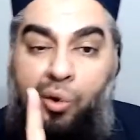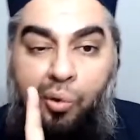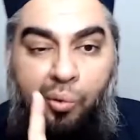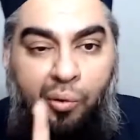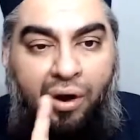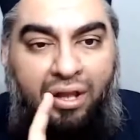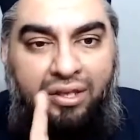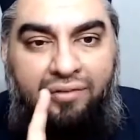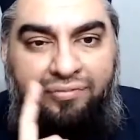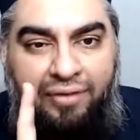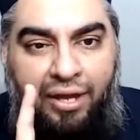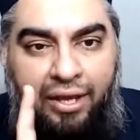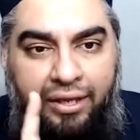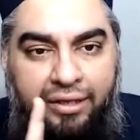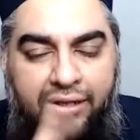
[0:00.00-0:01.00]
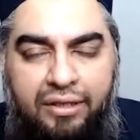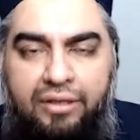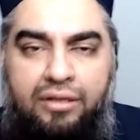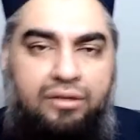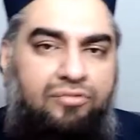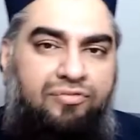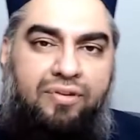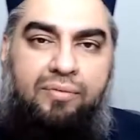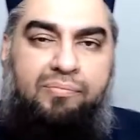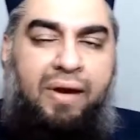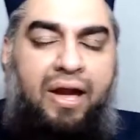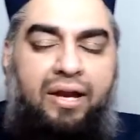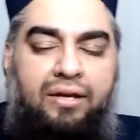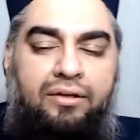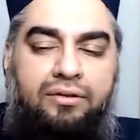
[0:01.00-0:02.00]
qualified
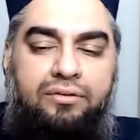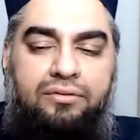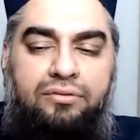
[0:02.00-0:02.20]
feedback.